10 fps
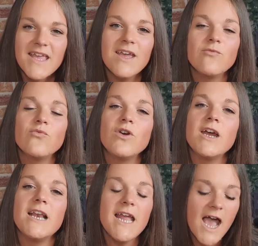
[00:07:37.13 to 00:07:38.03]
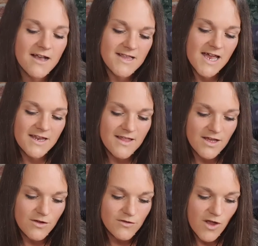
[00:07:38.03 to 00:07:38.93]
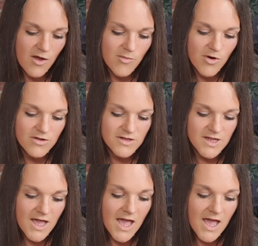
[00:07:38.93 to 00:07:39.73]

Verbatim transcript: It really has, Hannah. Thank you so much.